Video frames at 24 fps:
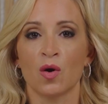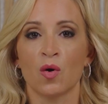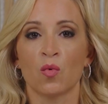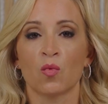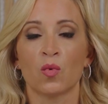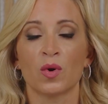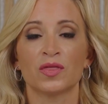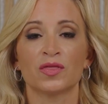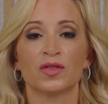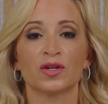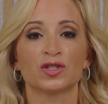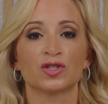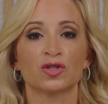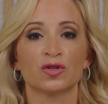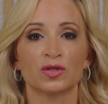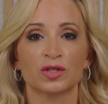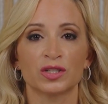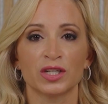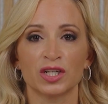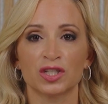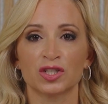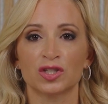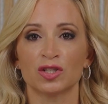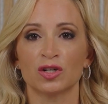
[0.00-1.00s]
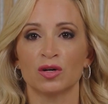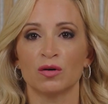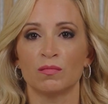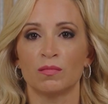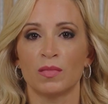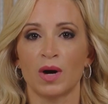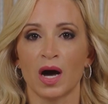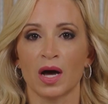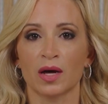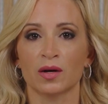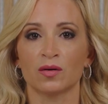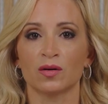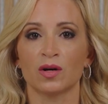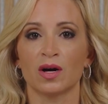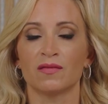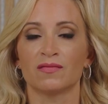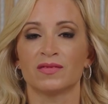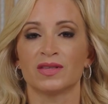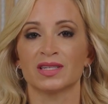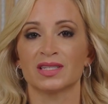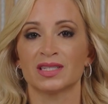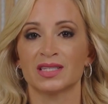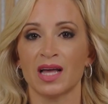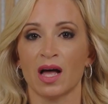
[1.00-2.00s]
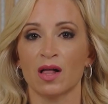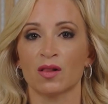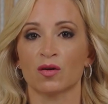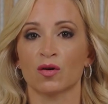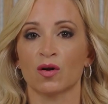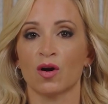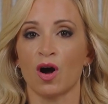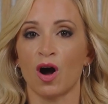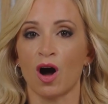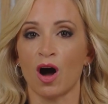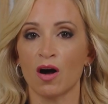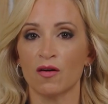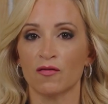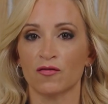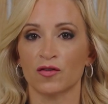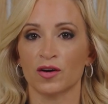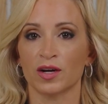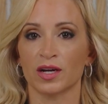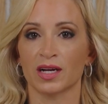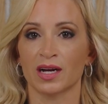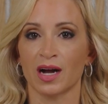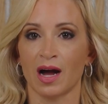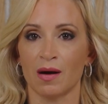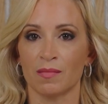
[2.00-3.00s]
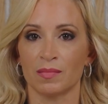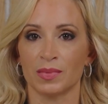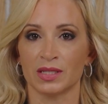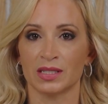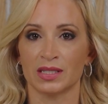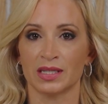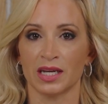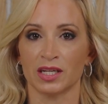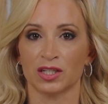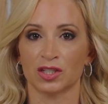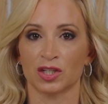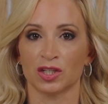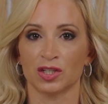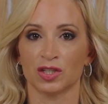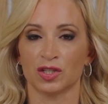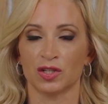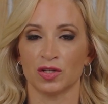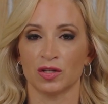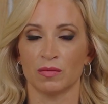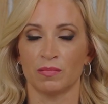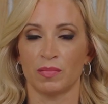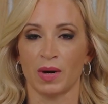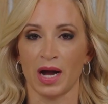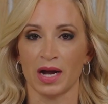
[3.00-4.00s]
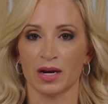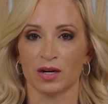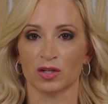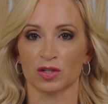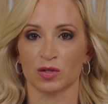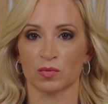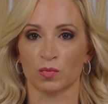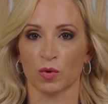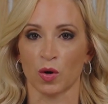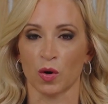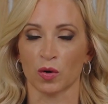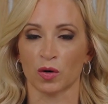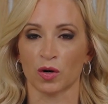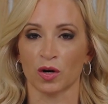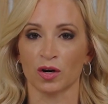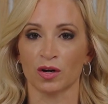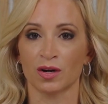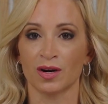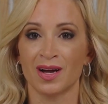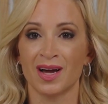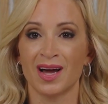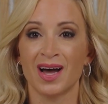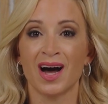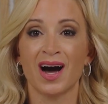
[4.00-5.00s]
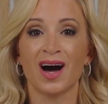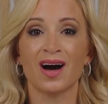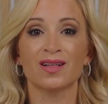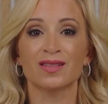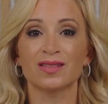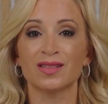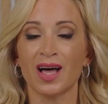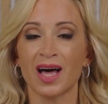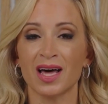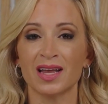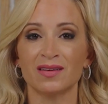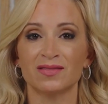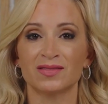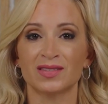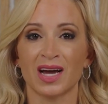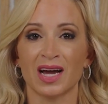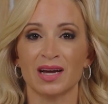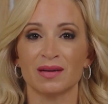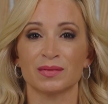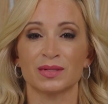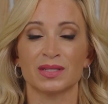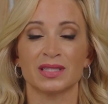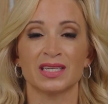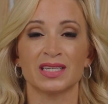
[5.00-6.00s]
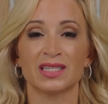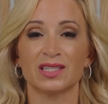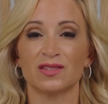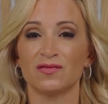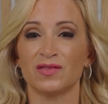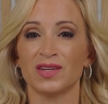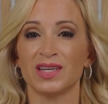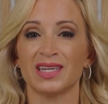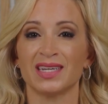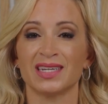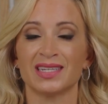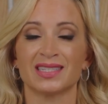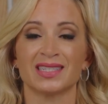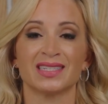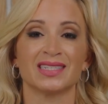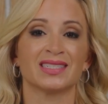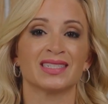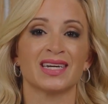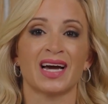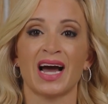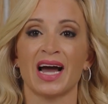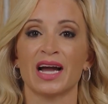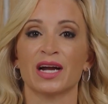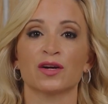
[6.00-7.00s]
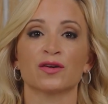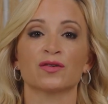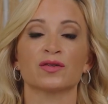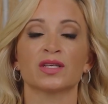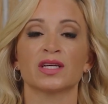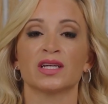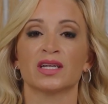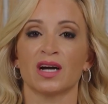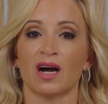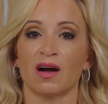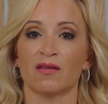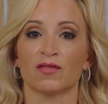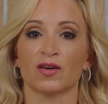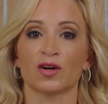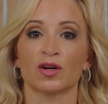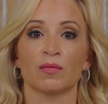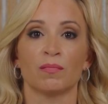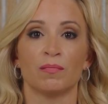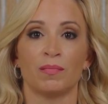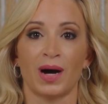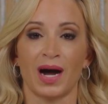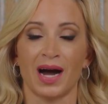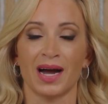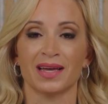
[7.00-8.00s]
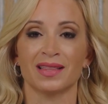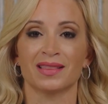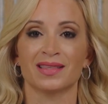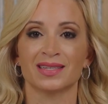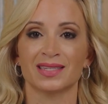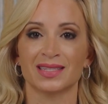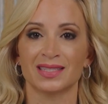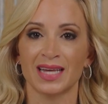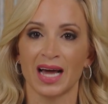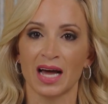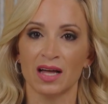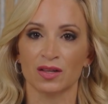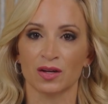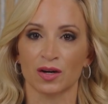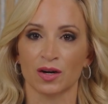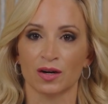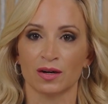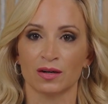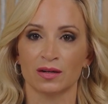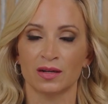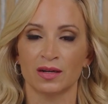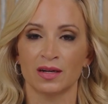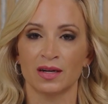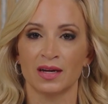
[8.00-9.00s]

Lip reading: With the traditional model of the seller offering compensation to the buyer's broker, a lot of times this fee is entirely covered by the seller.